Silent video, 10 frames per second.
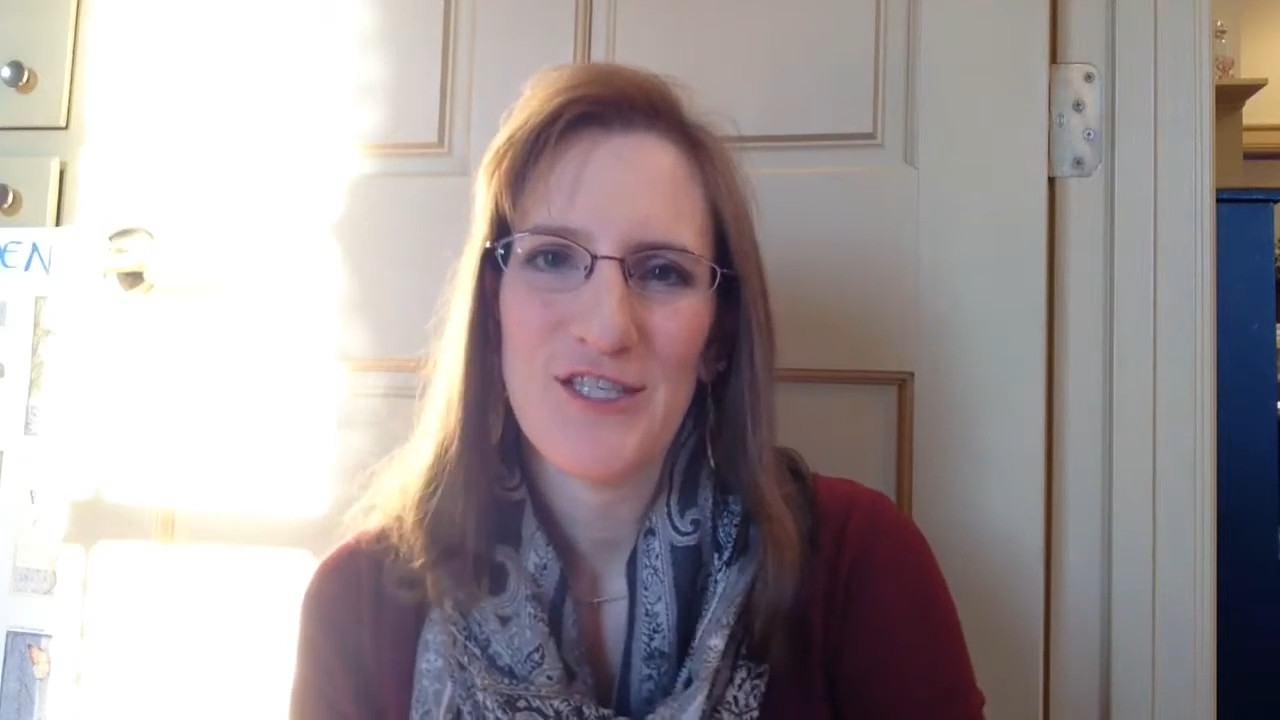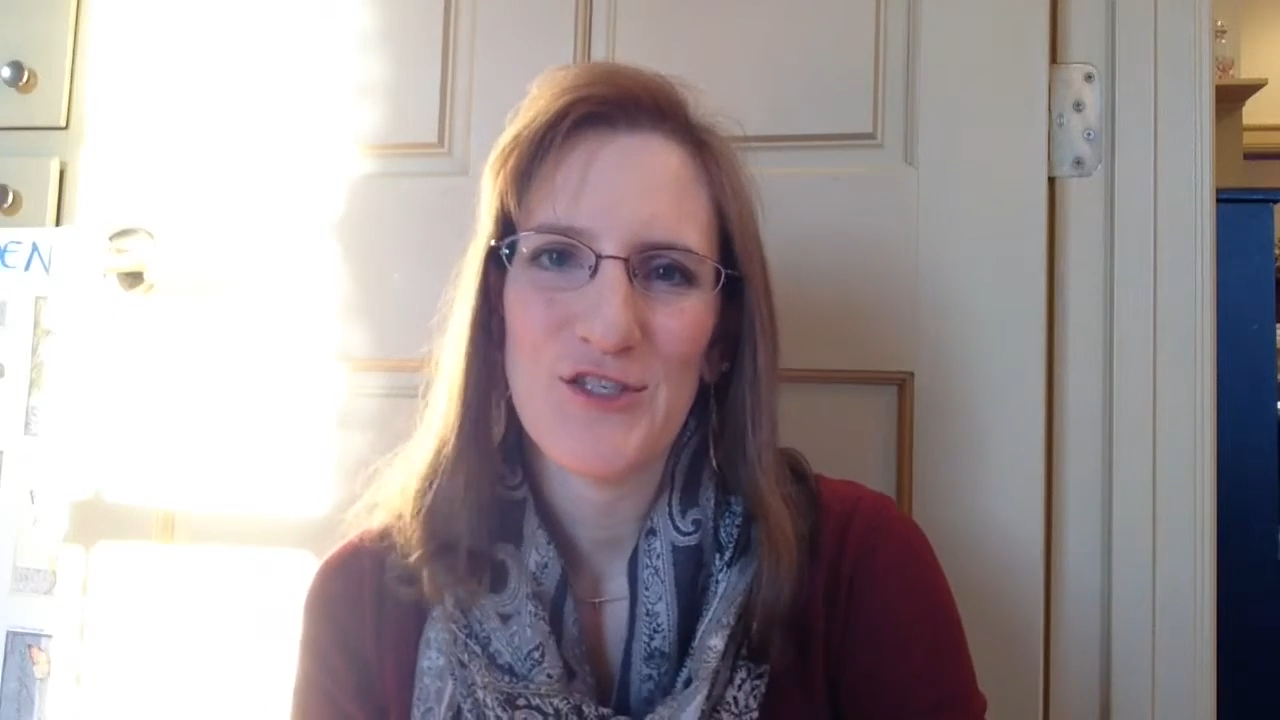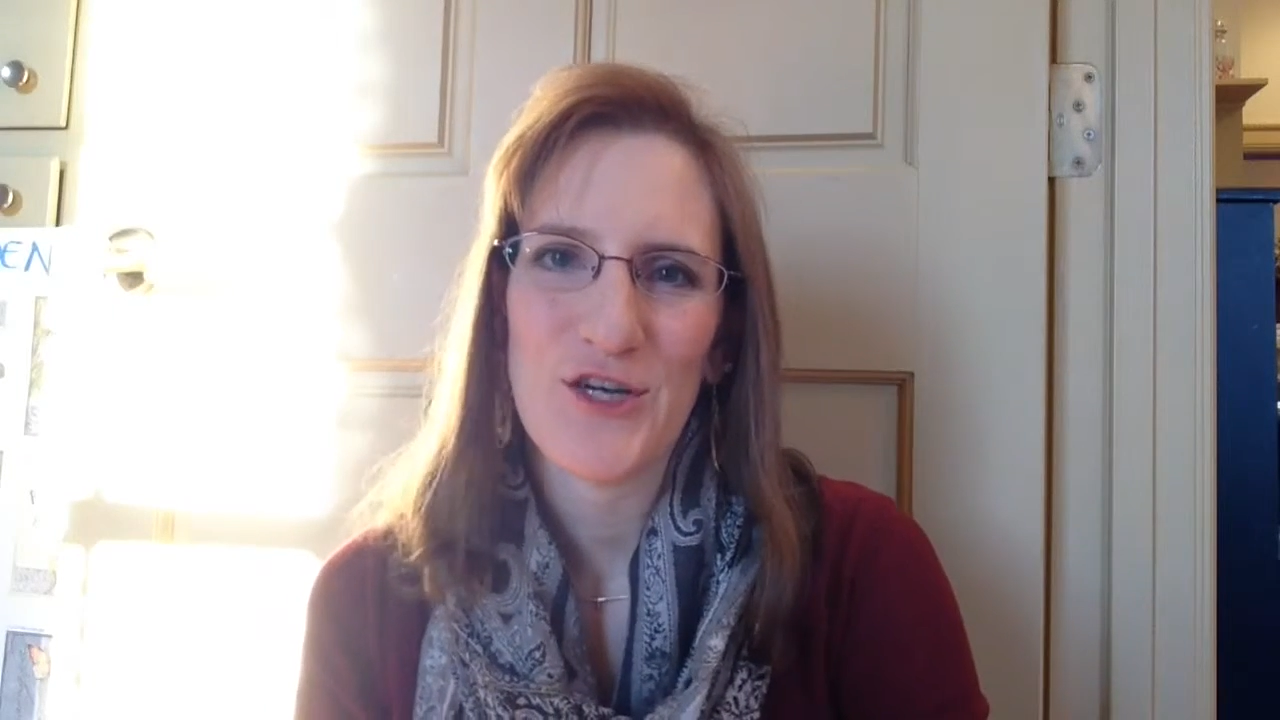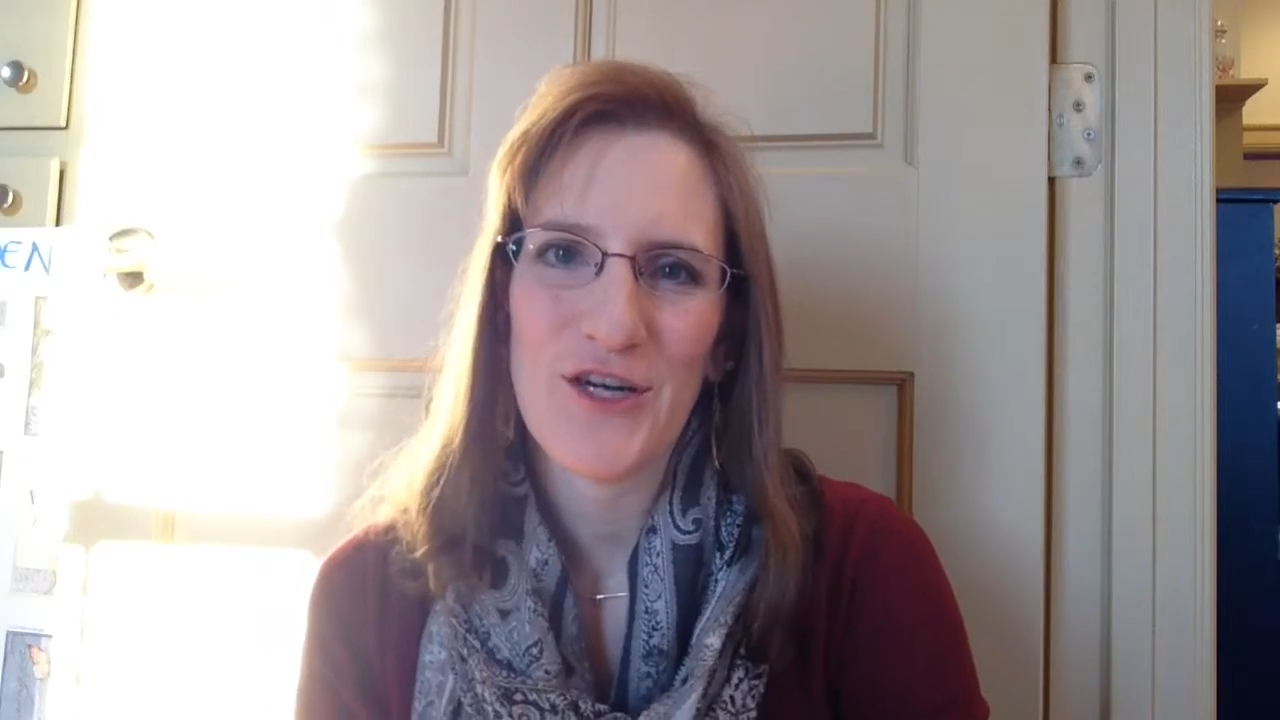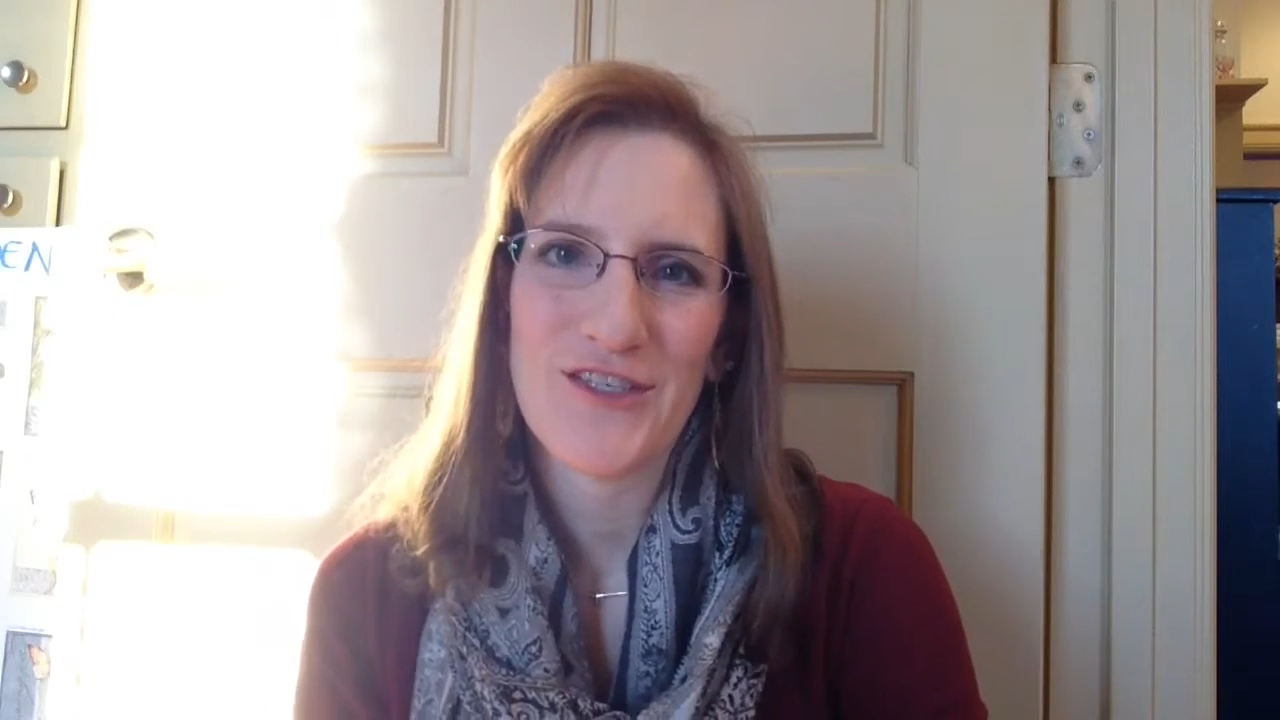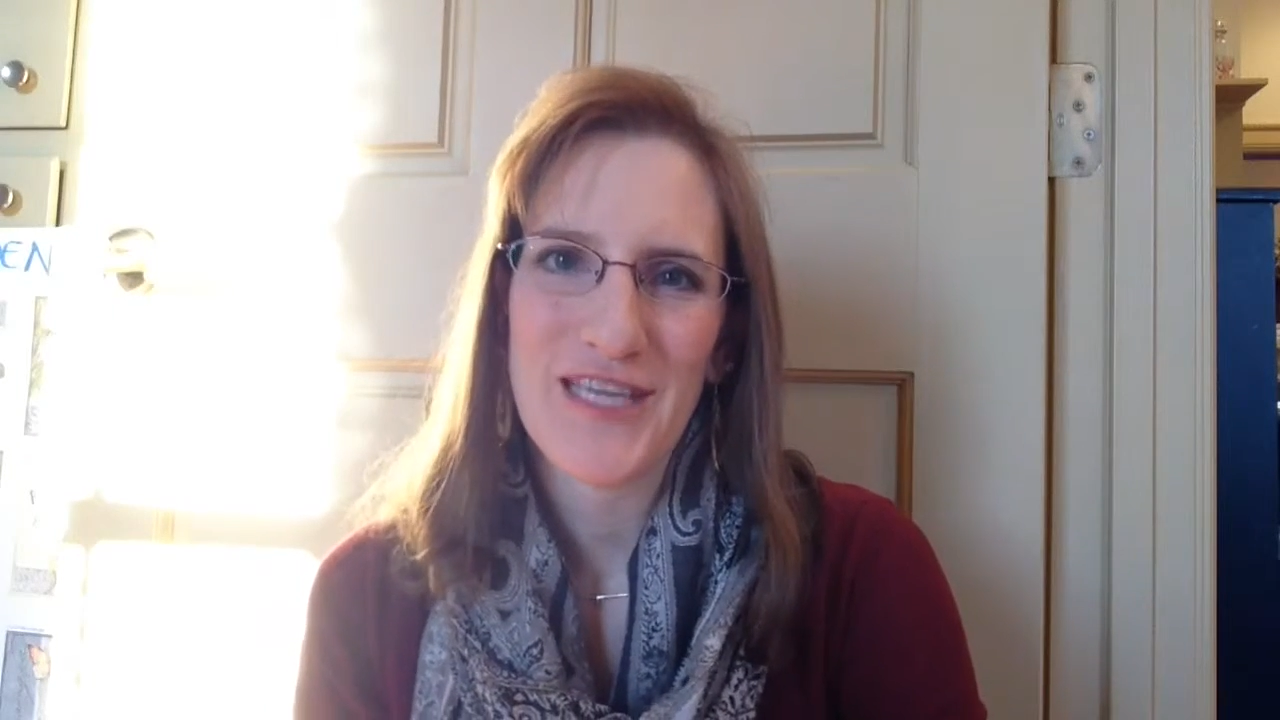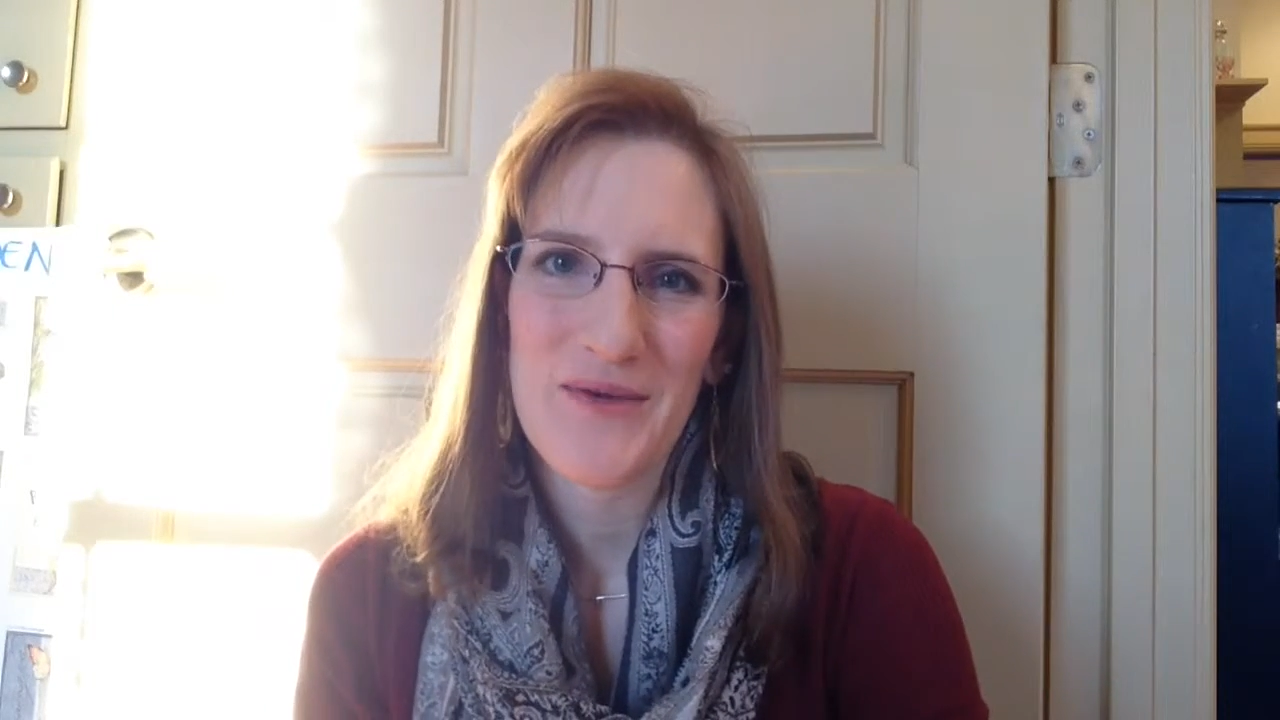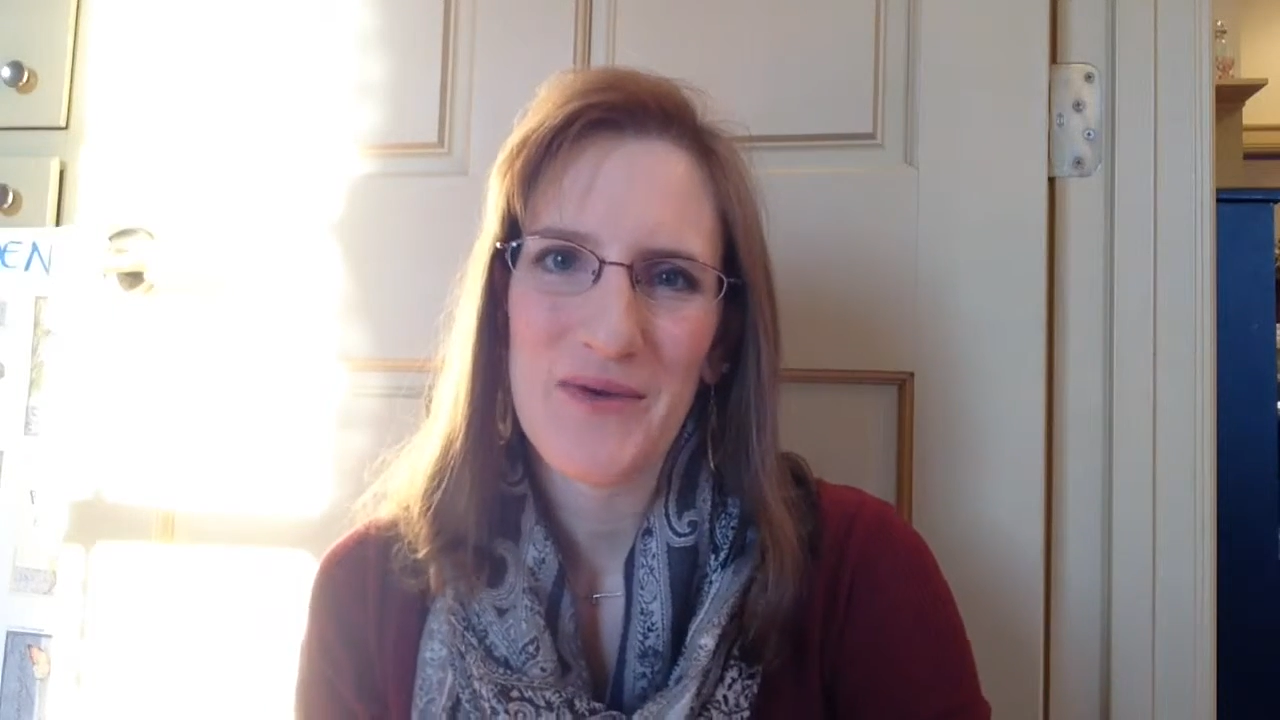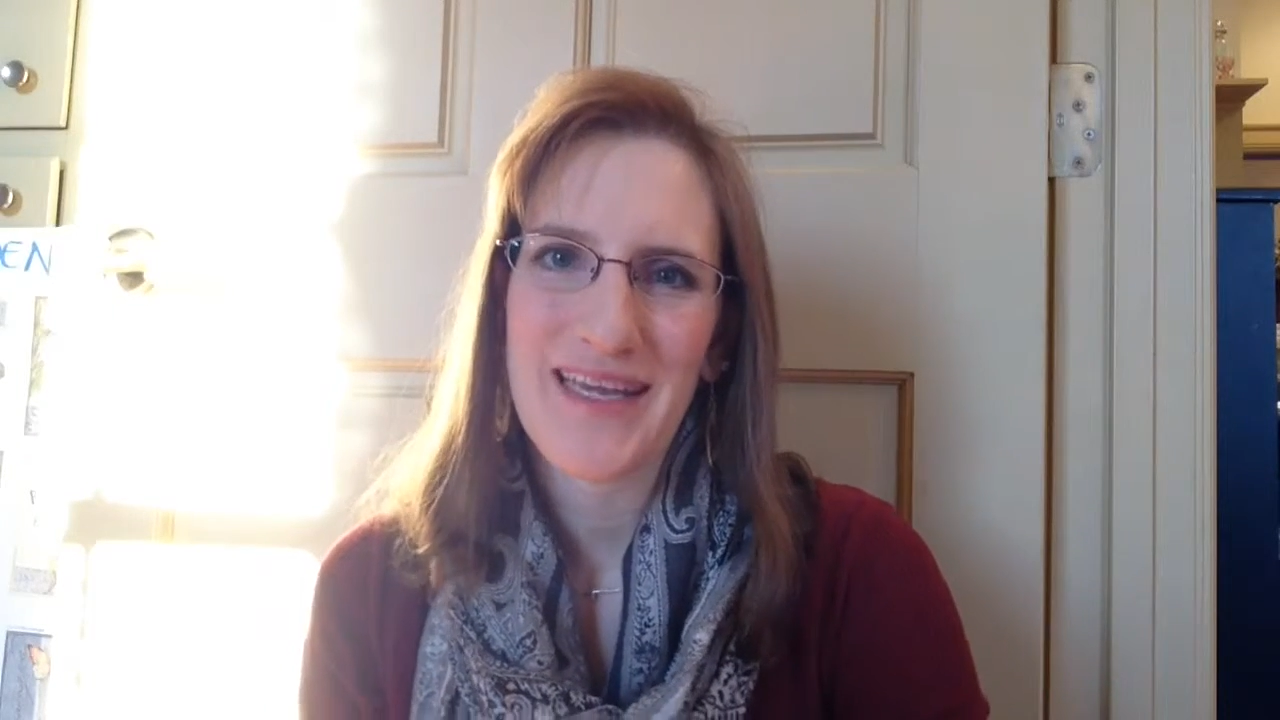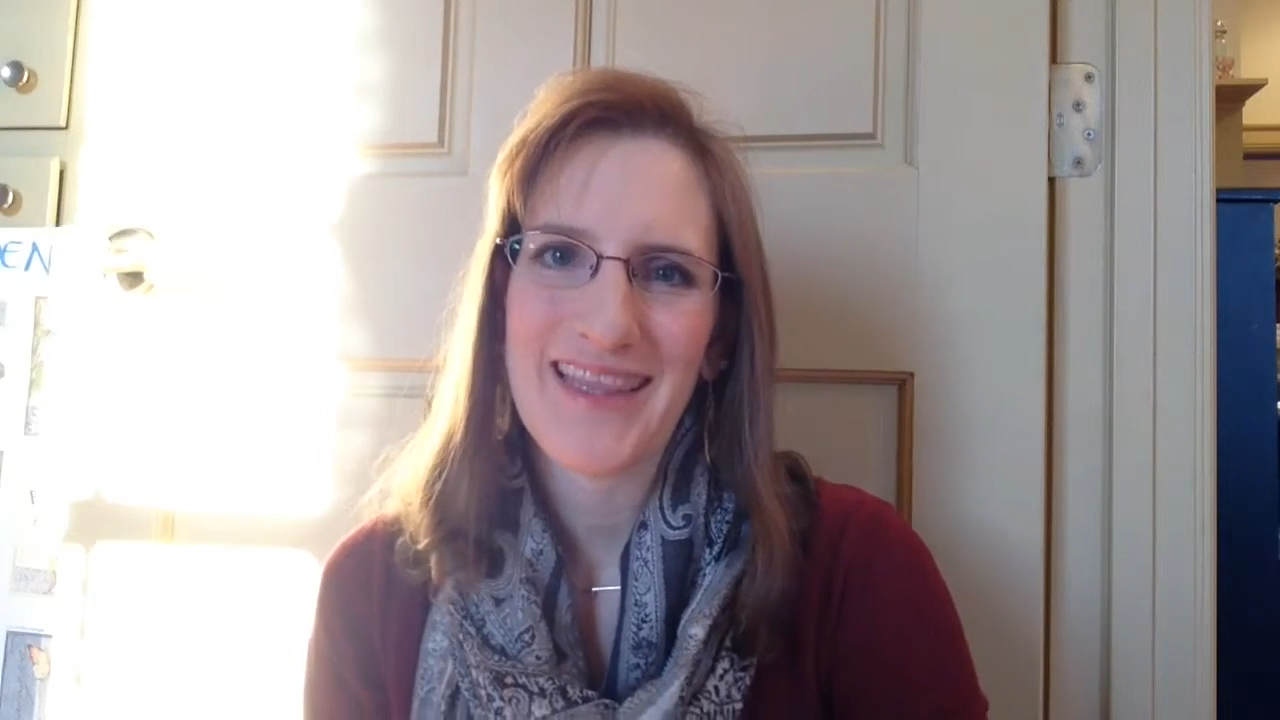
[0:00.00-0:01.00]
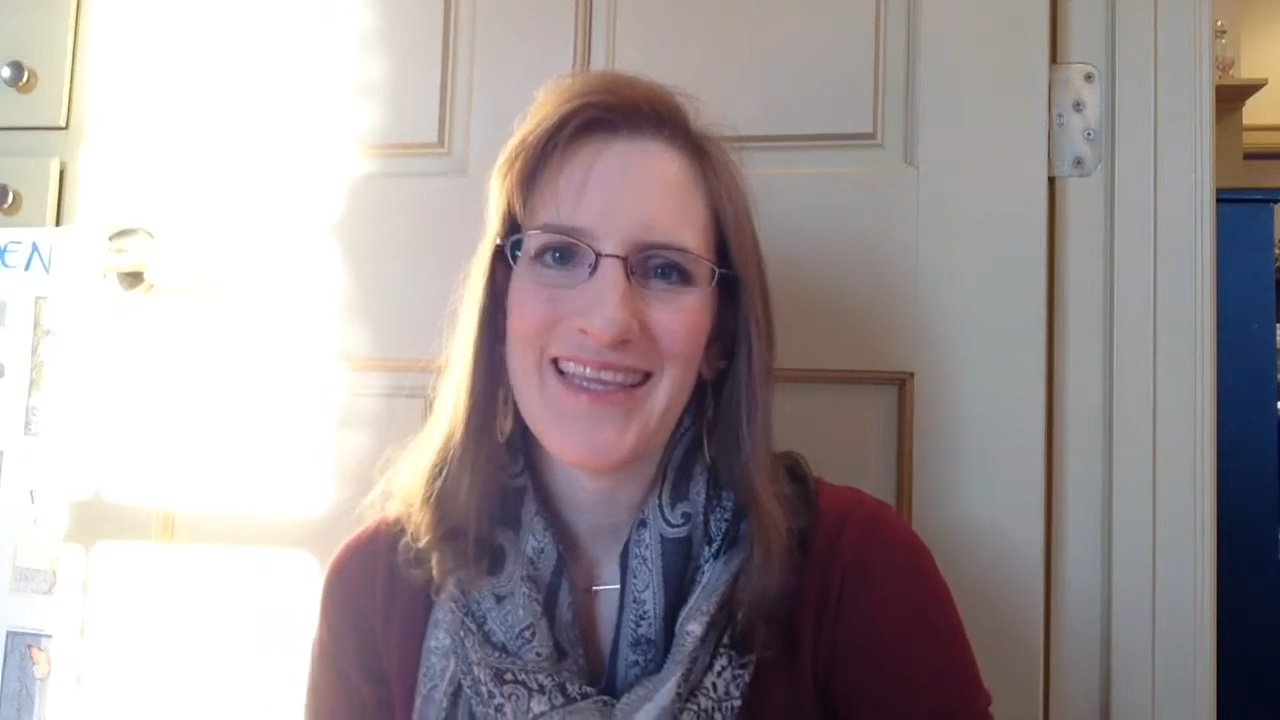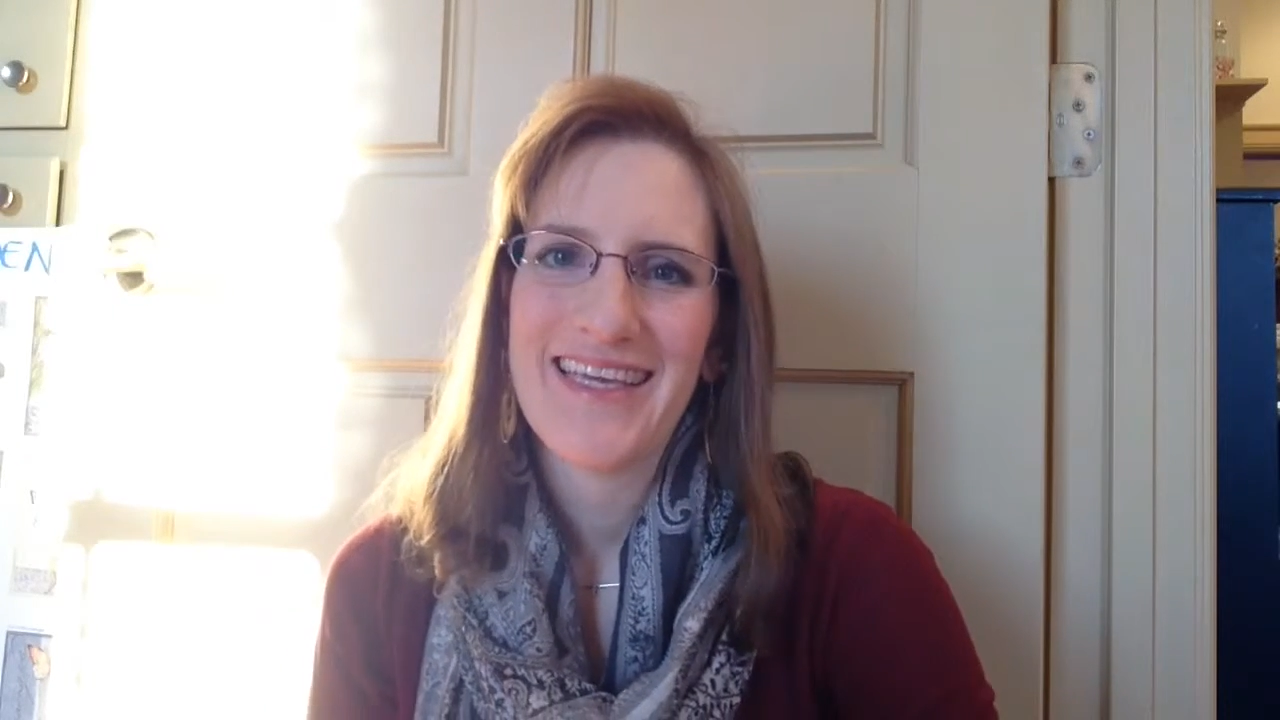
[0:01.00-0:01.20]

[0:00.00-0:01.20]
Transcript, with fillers: start our day with.